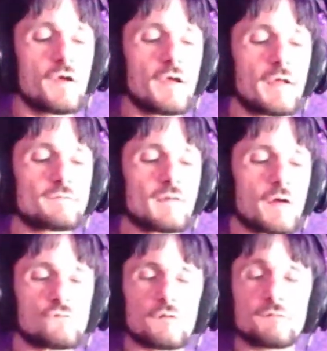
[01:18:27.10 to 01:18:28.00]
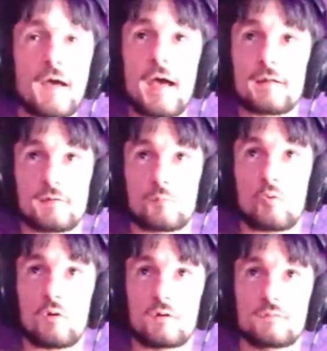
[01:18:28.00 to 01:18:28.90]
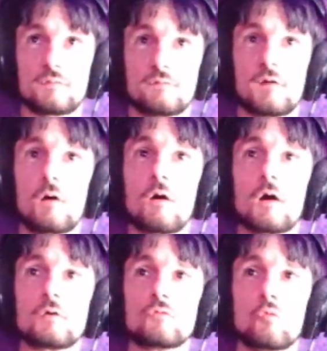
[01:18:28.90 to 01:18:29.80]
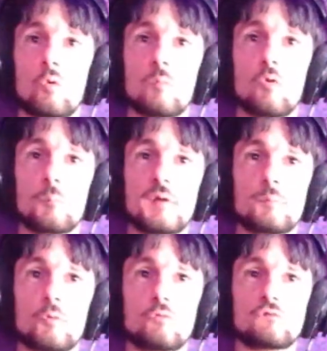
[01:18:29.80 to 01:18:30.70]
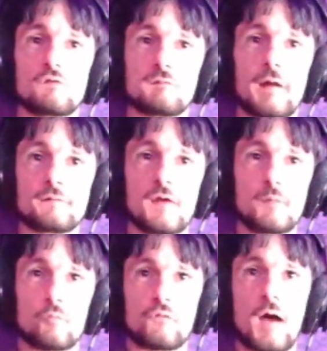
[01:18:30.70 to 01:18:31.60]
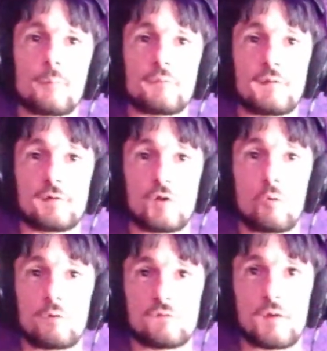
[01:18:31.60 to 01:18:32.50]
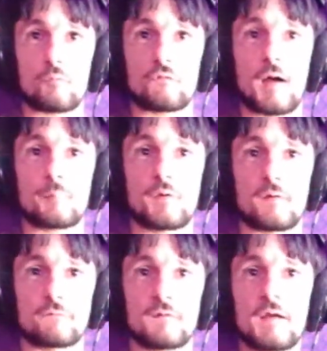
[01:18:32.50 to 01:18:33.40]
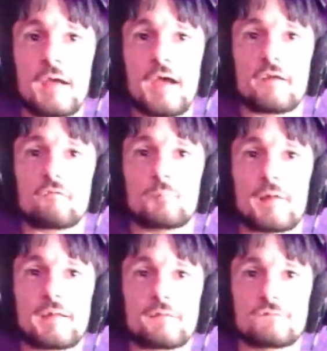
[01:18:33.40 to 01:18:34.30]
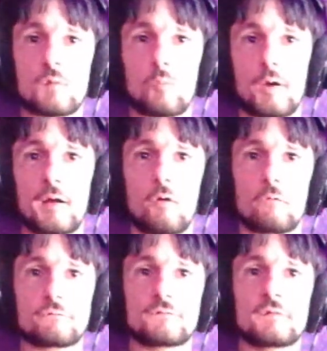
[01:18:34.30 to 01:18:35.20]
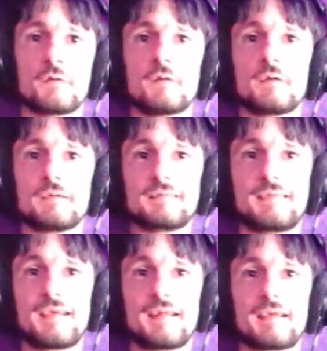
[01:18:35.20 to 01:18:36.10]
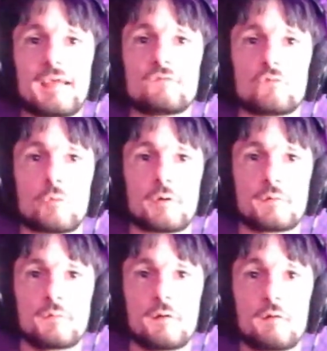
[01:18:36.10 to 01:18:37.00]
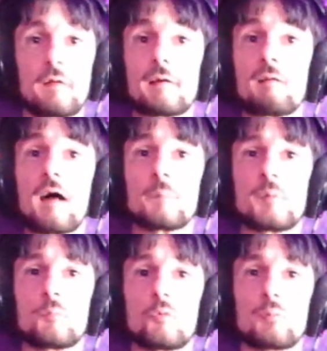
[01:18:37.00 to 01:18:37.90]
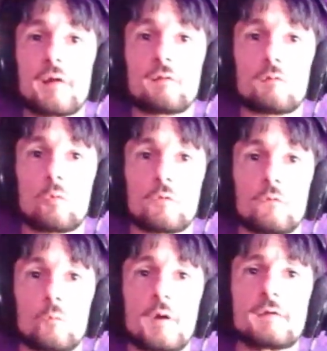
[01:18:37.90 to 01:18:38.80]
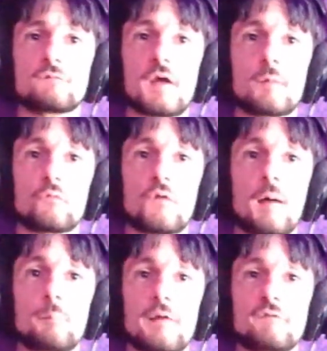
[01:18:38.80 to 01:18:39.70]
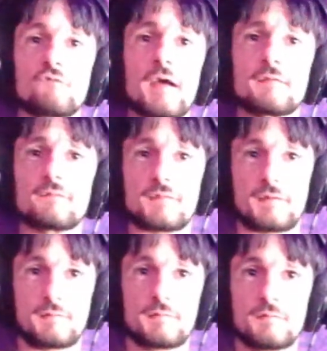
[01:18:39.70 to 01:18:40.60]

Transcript: It's not just that anymore. There are normal people who just like tabletop and that know what tabletop is and have played it somewhere else, getting into it. Like a lot of people who play the Lord of the Rings tabletop play fantasy